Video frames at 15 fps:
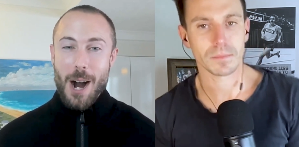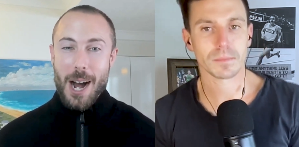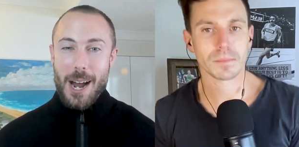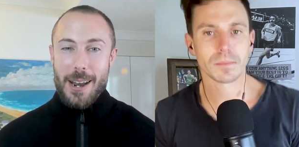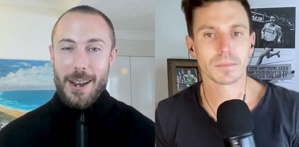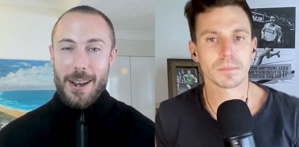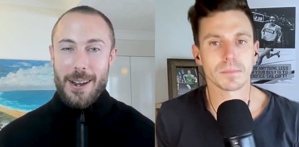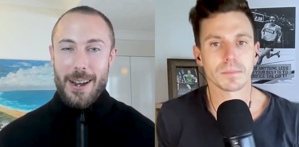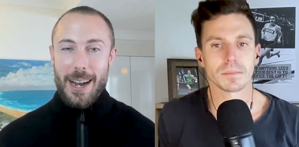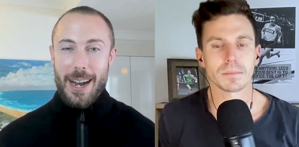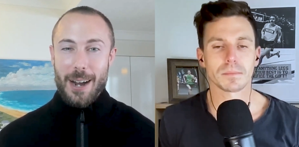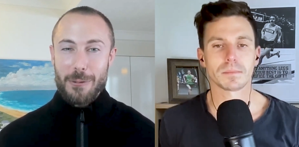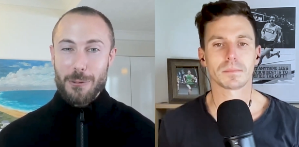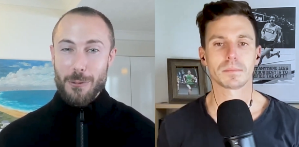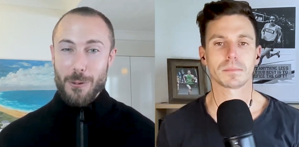Speaker 1: one
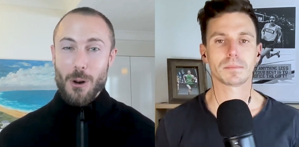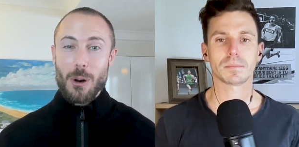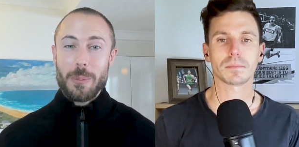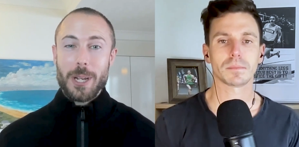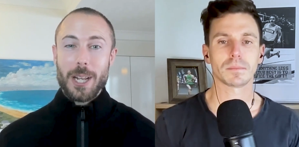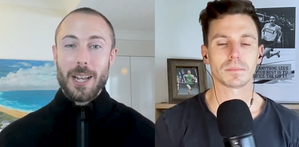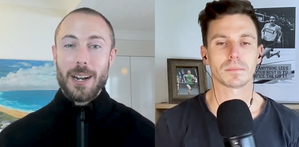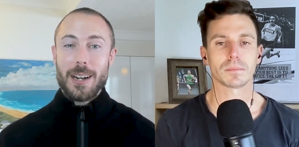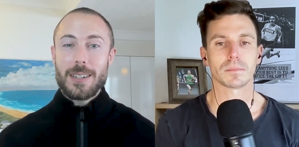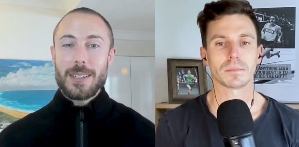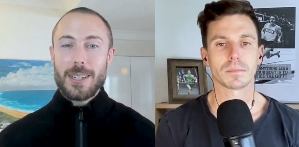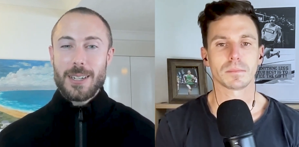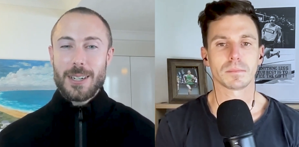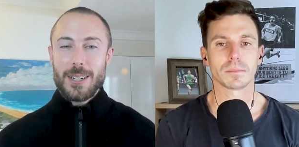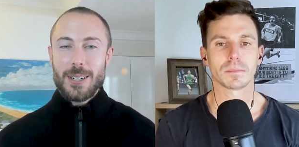uh, formula
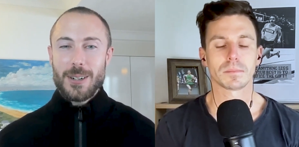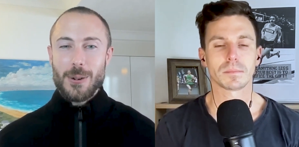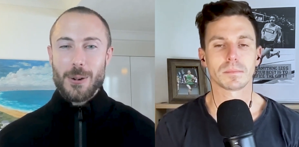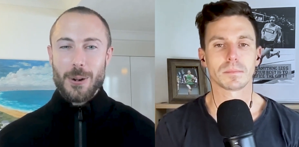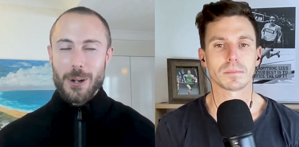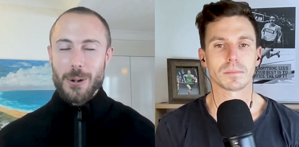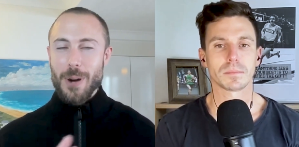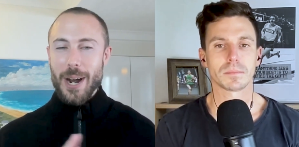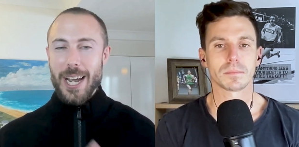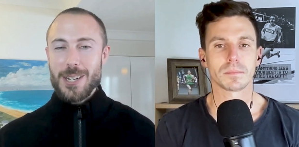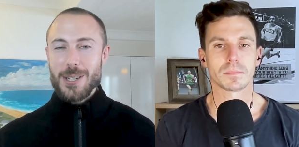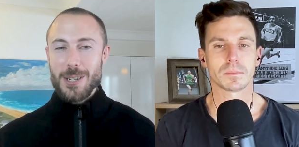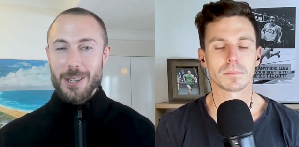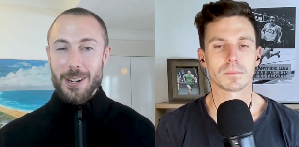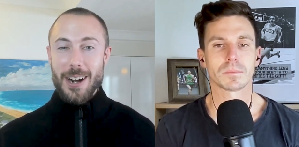or
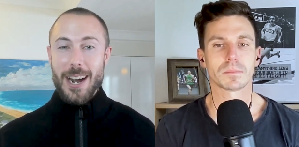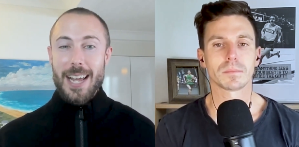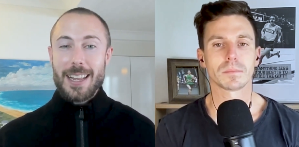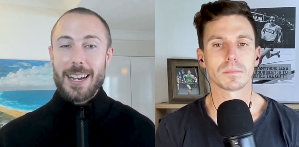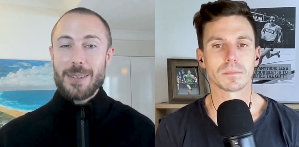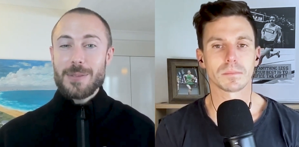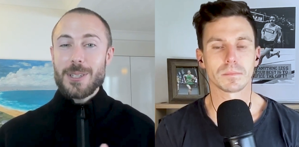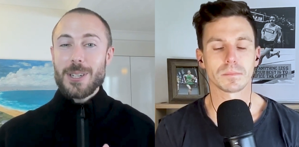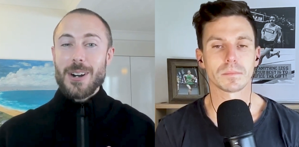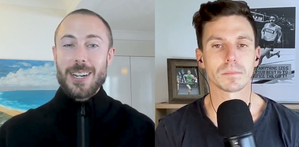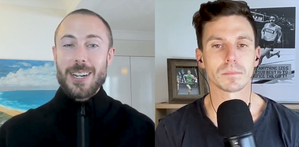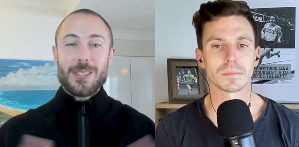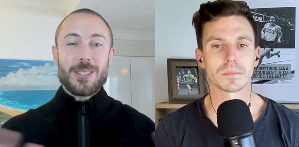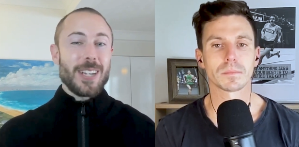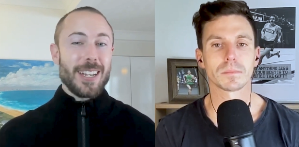equation that I love to
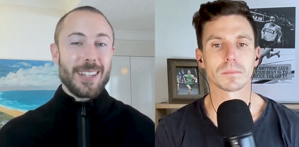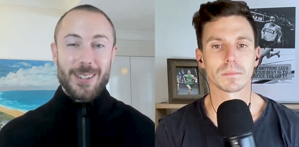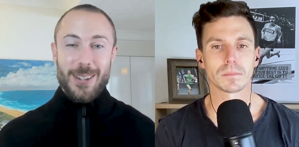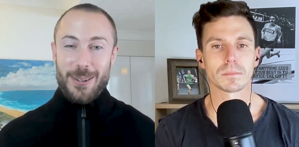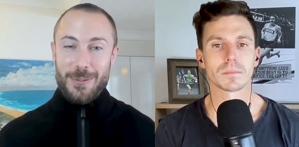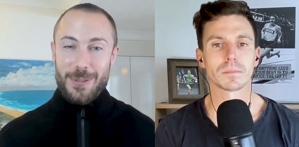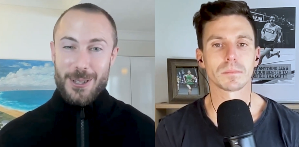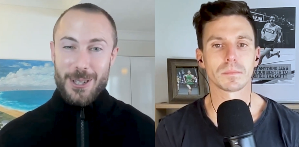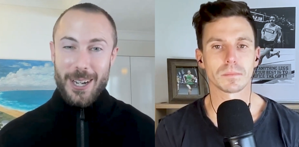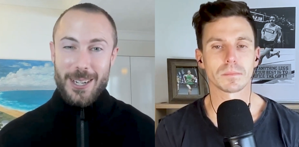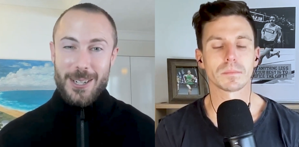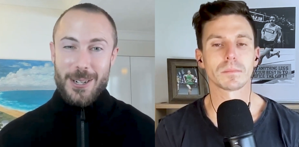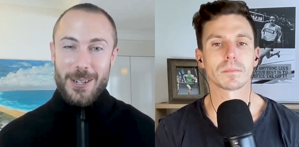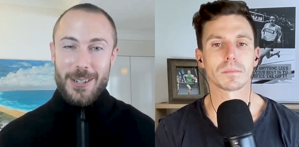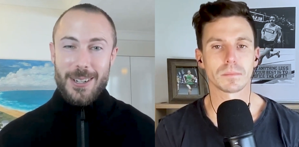kind of set the
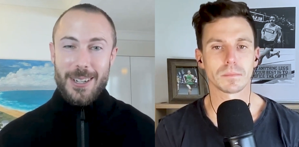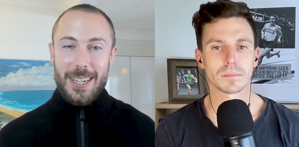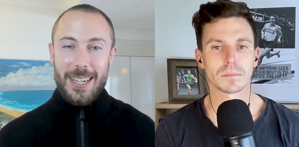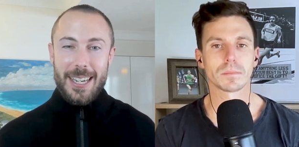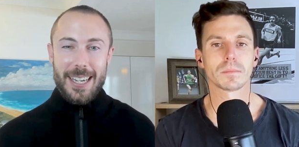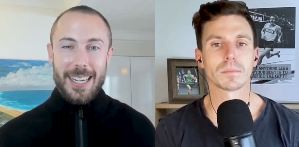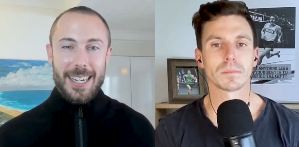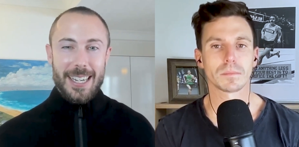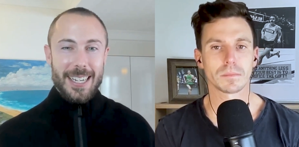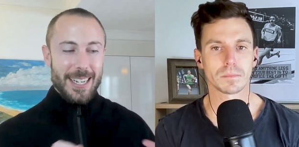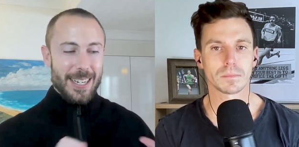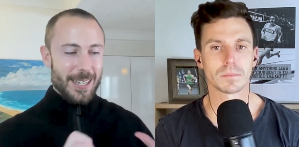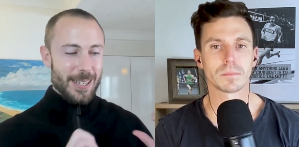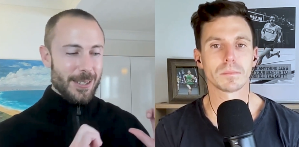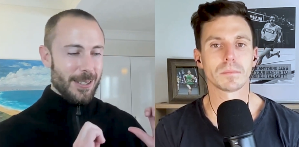conversation
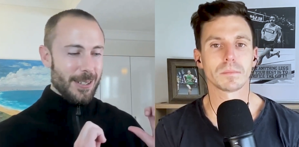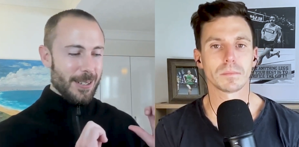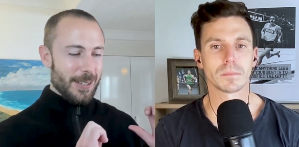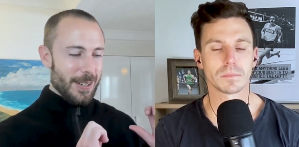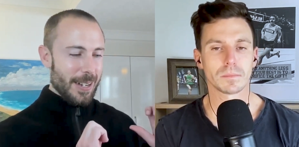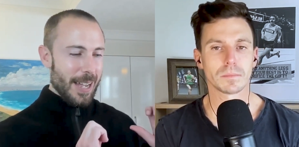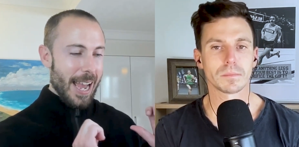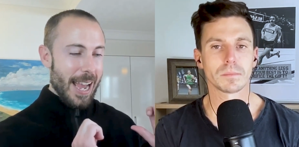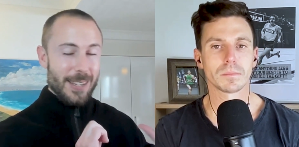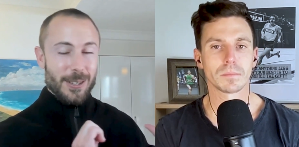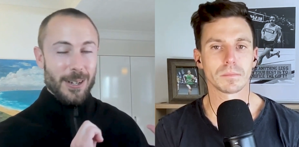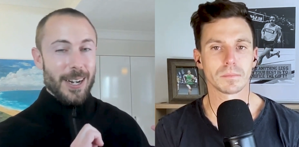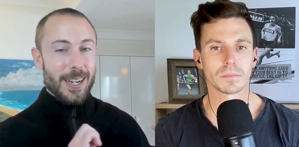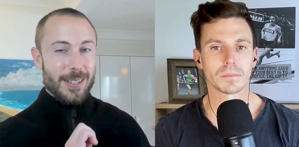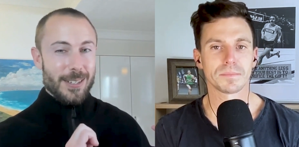is,
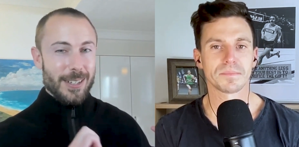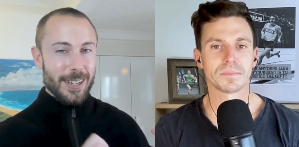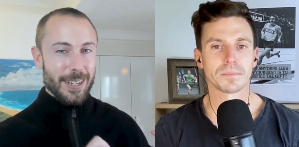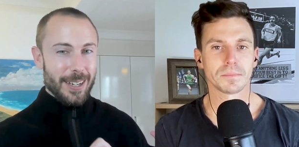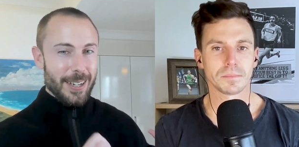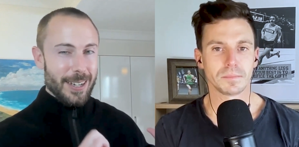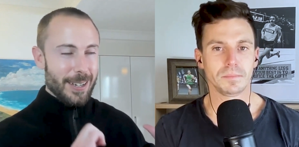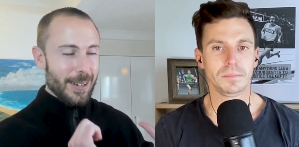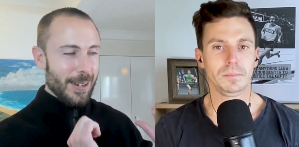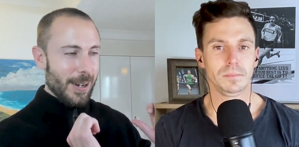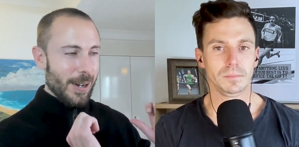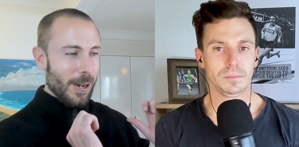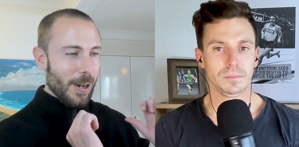as I see it,